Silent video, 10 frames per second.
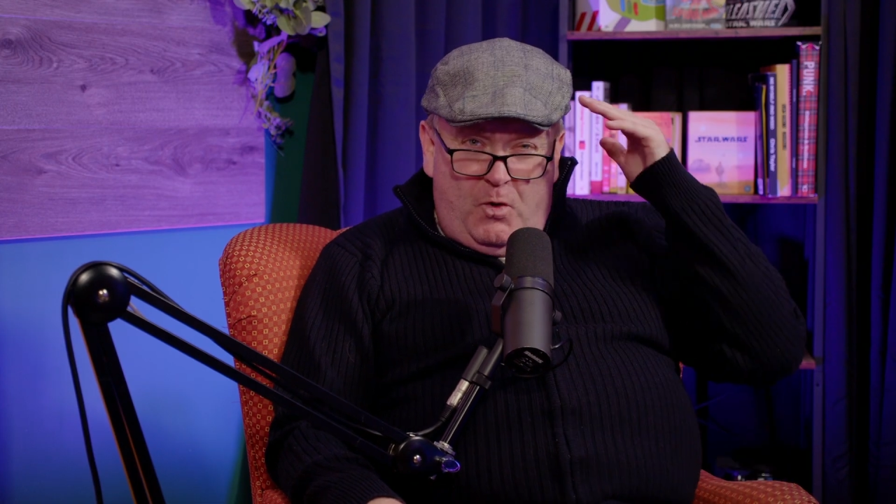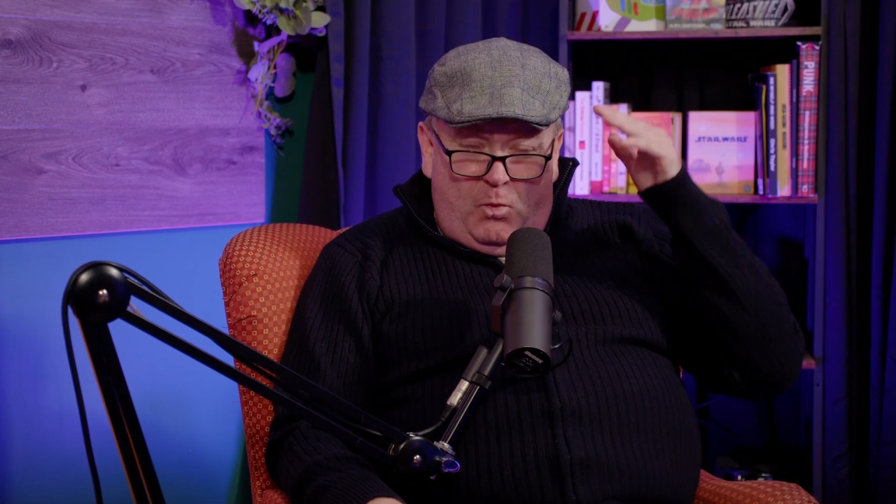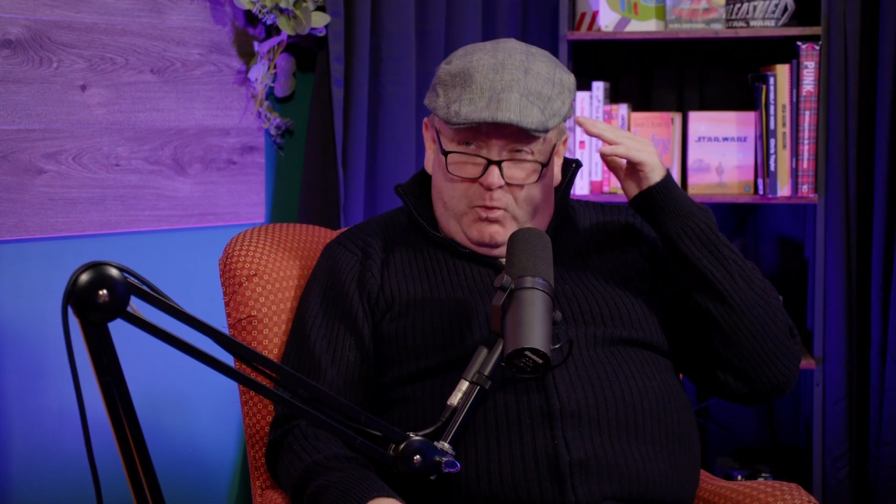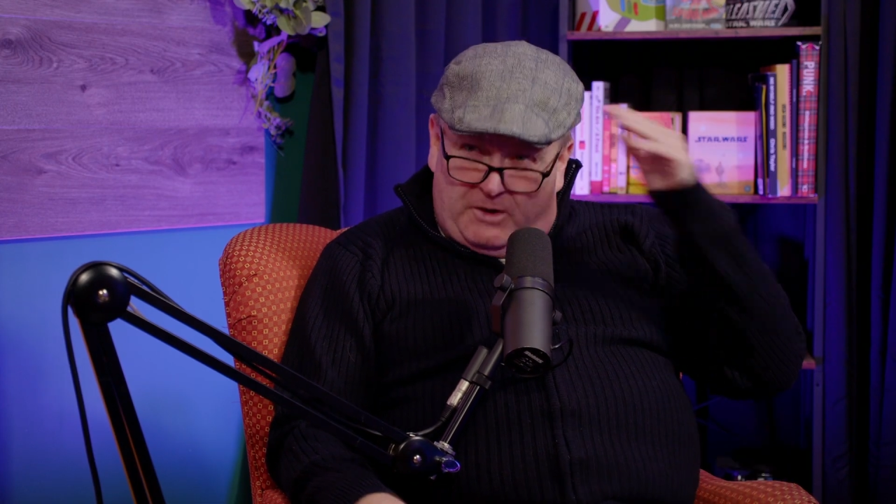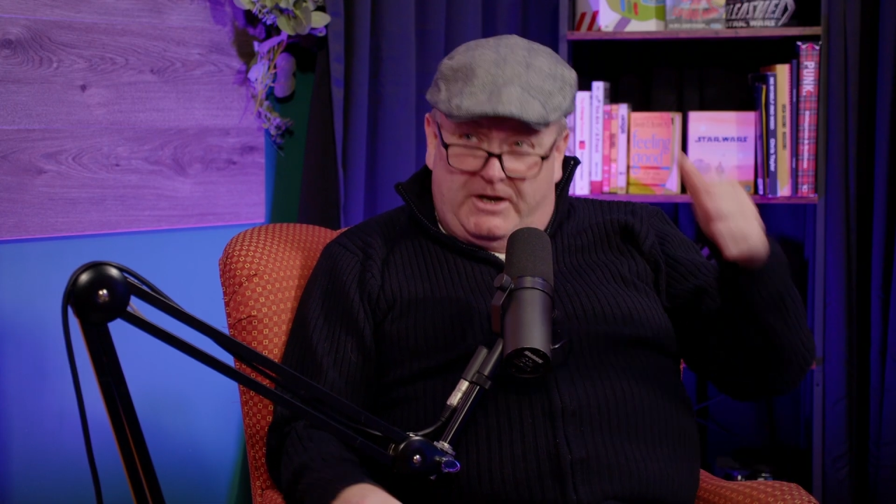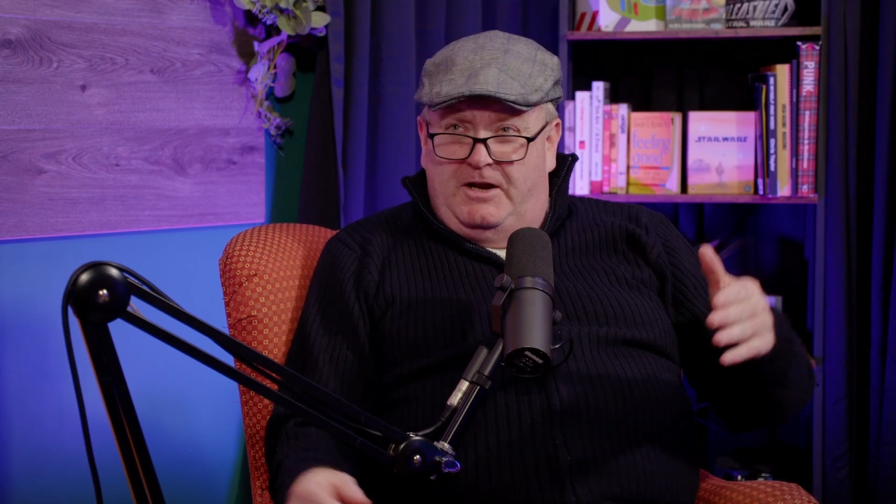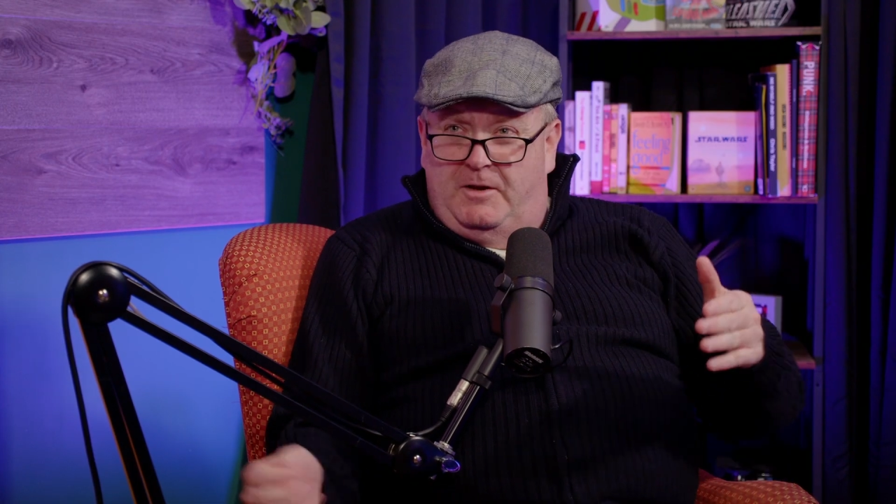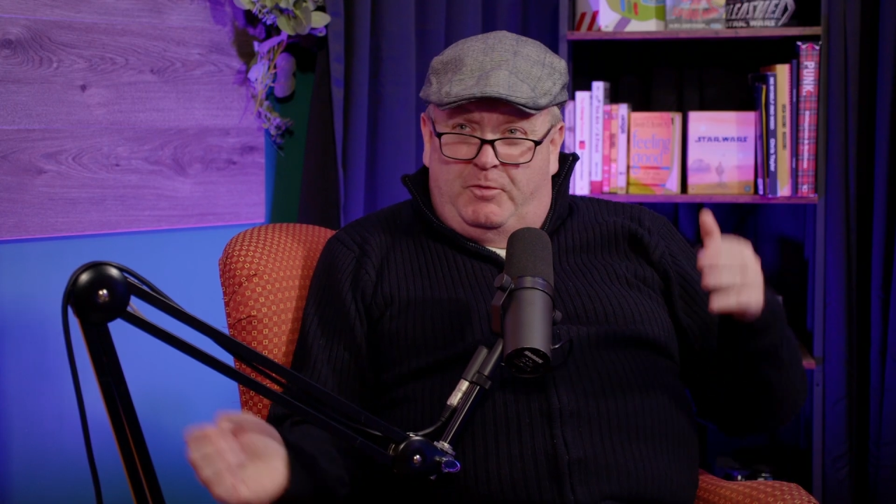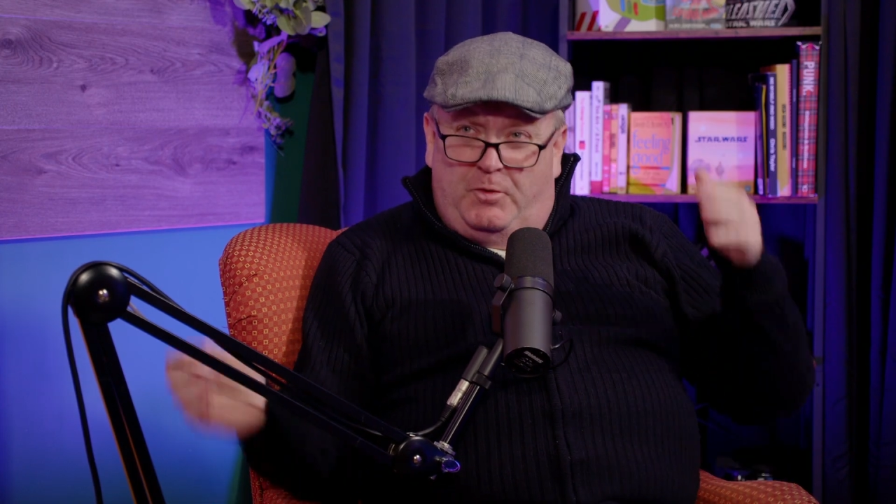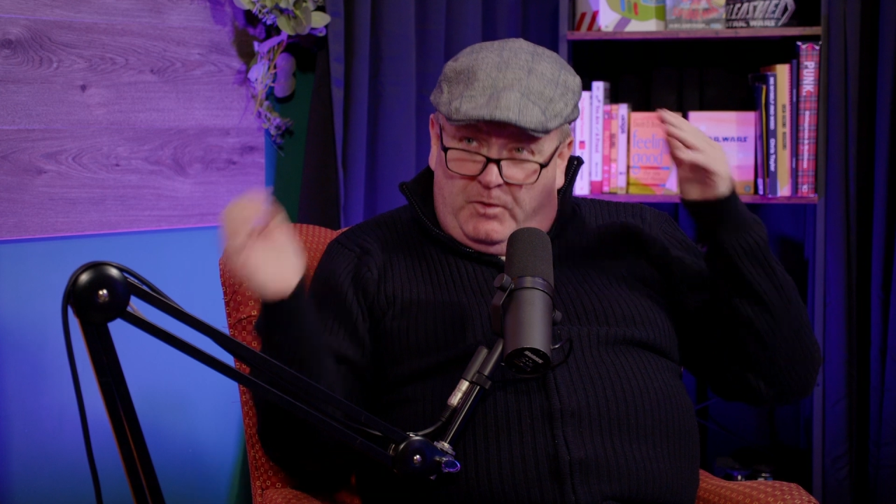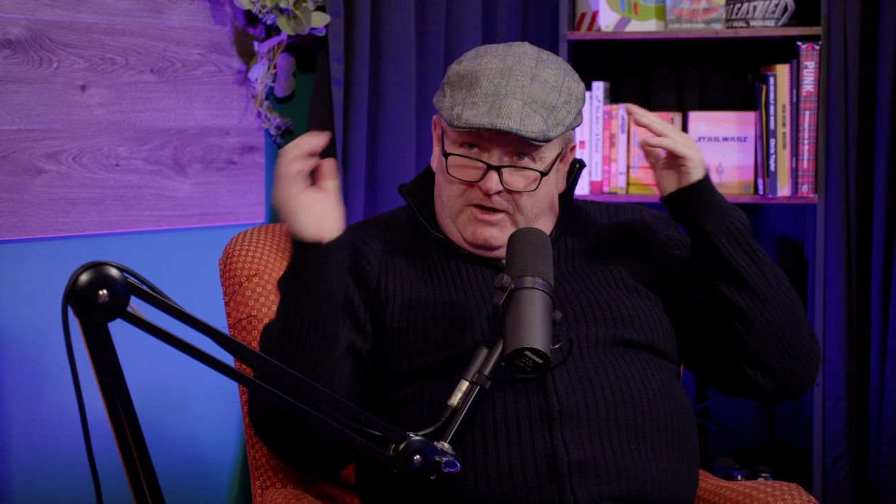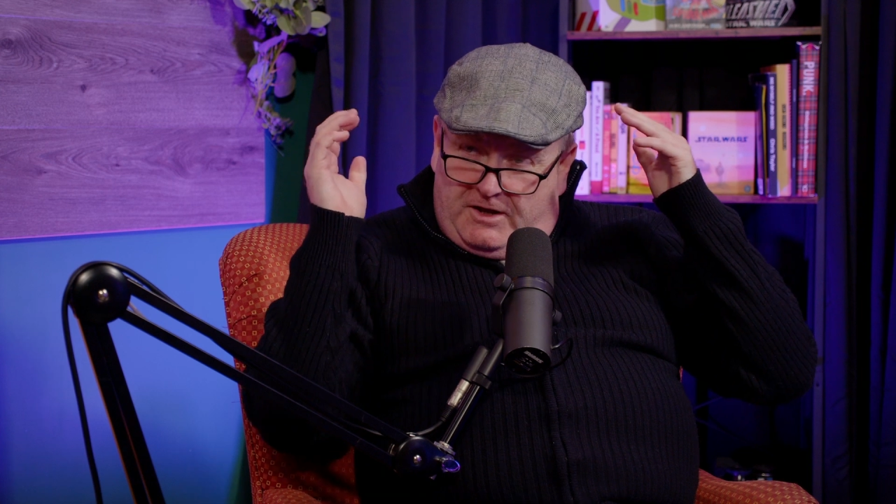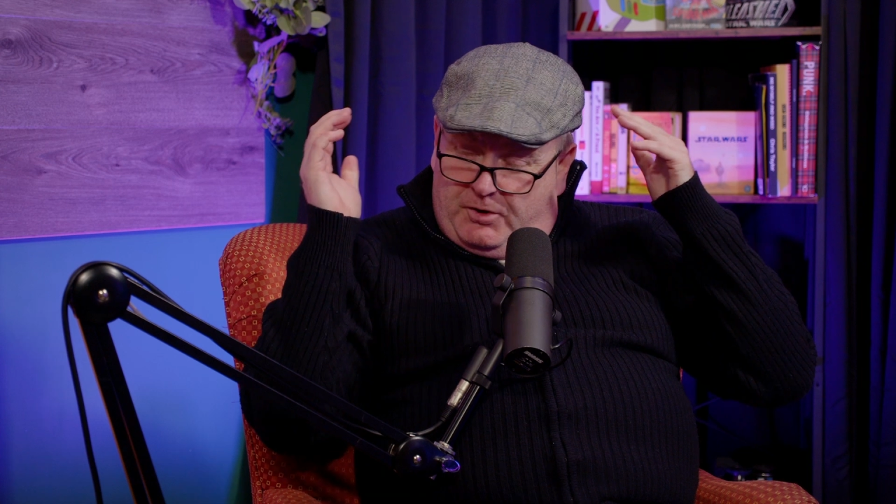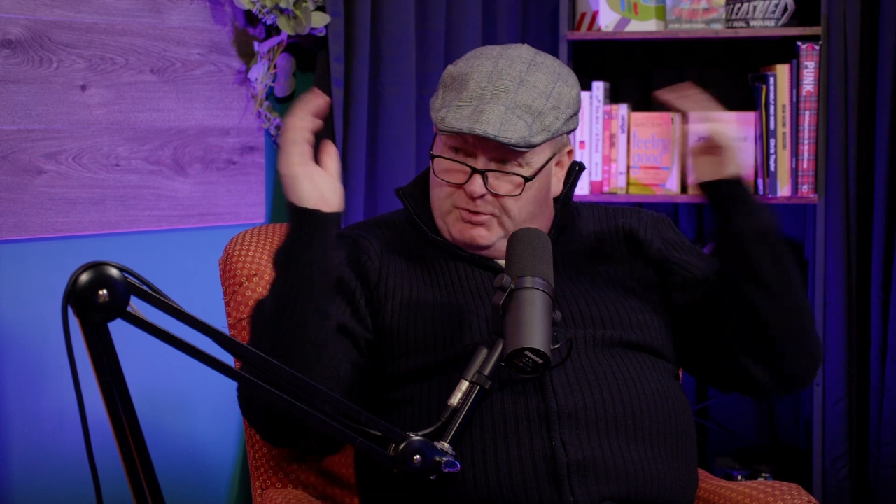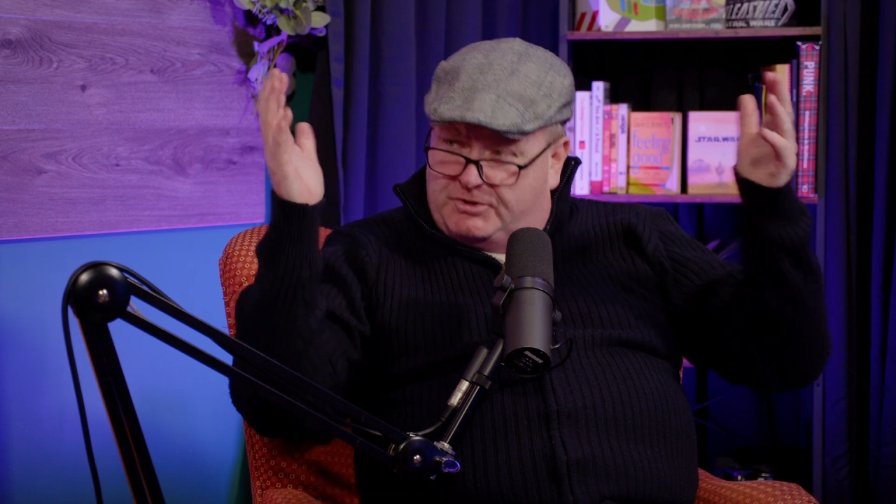worrying about what
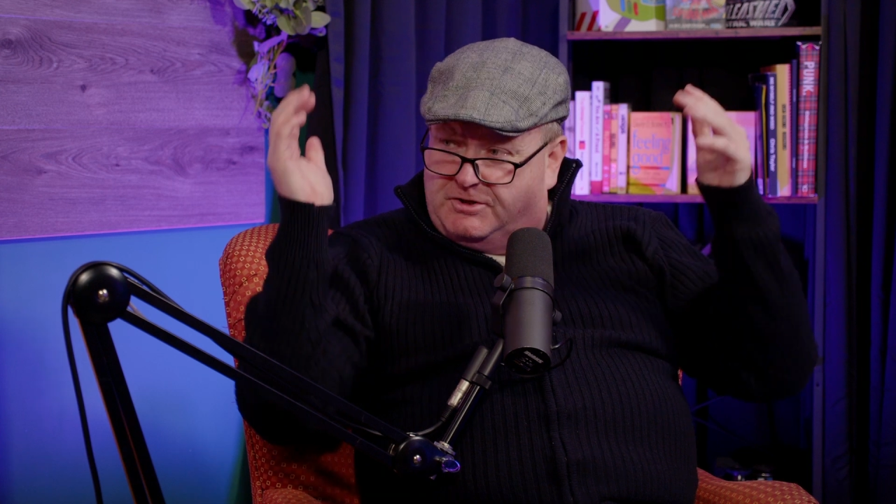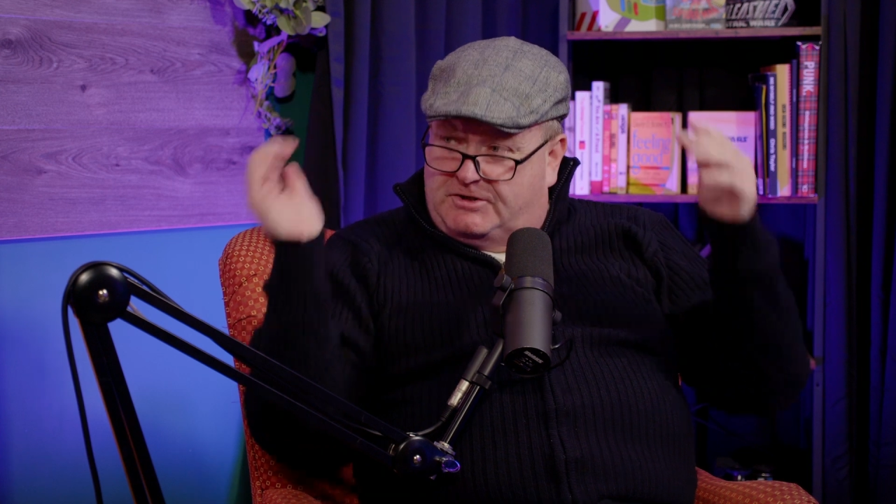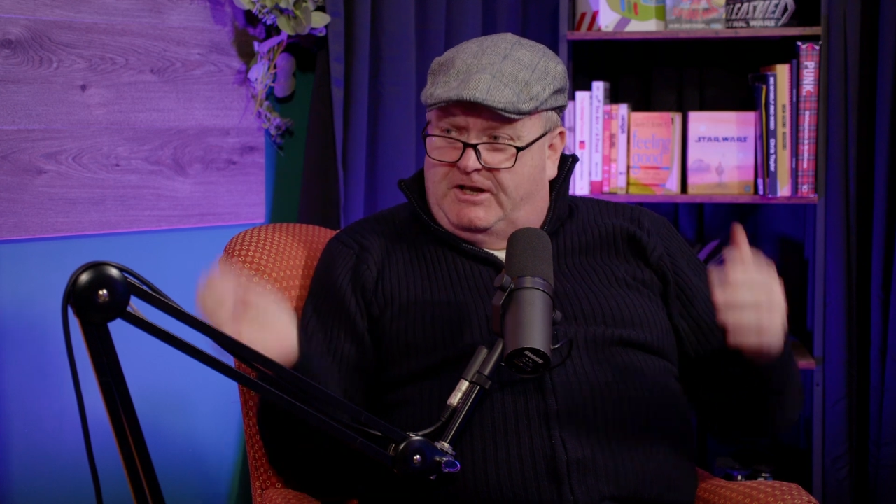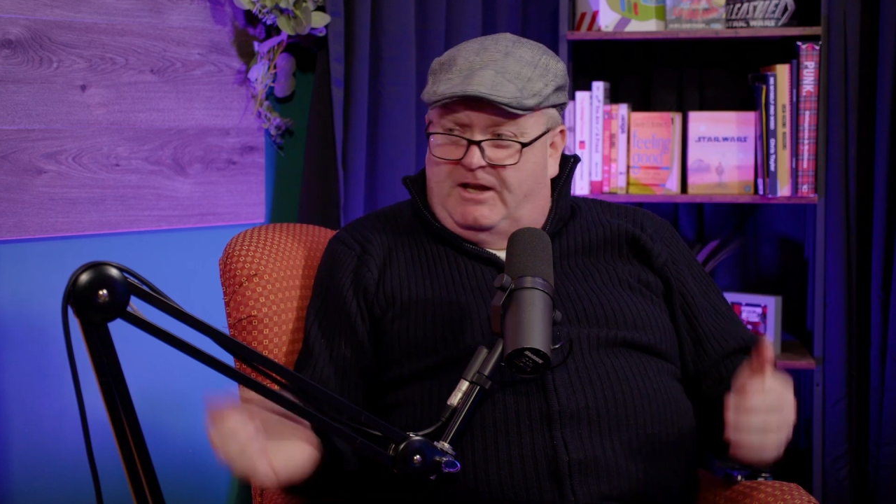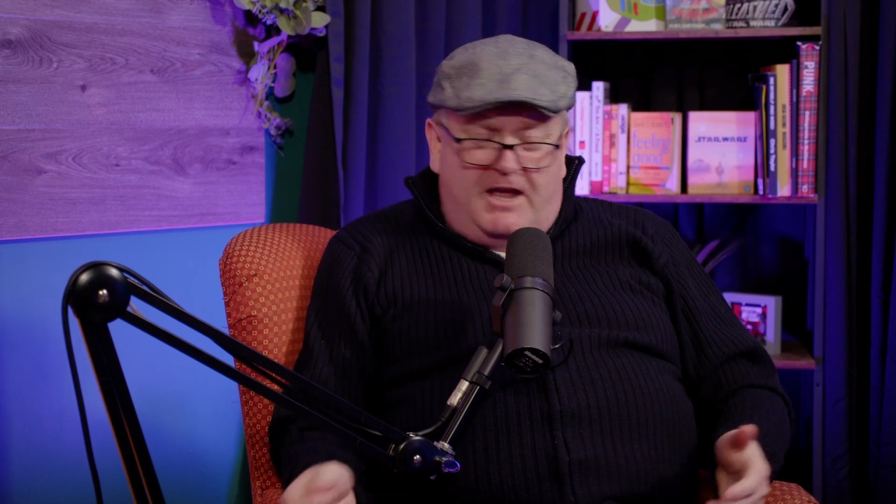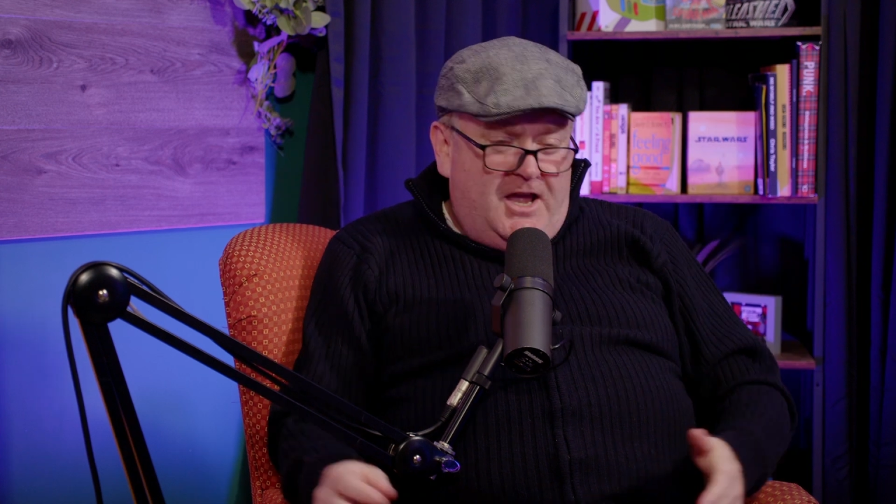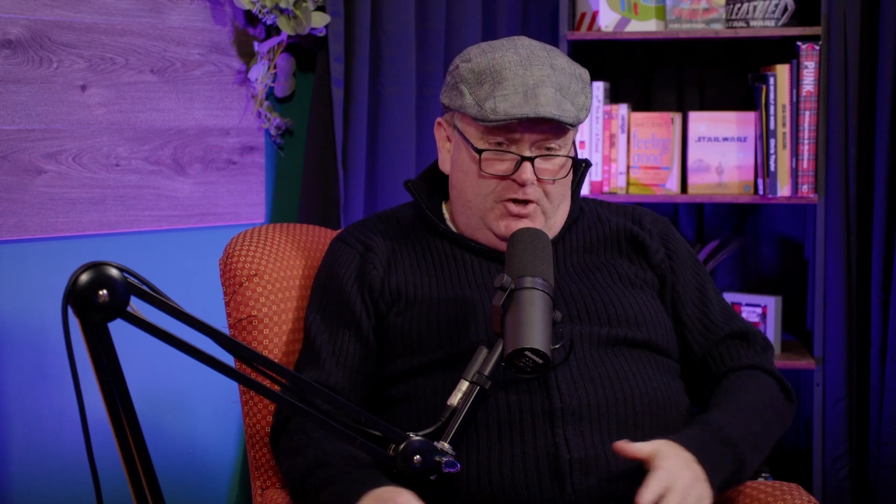your house is like,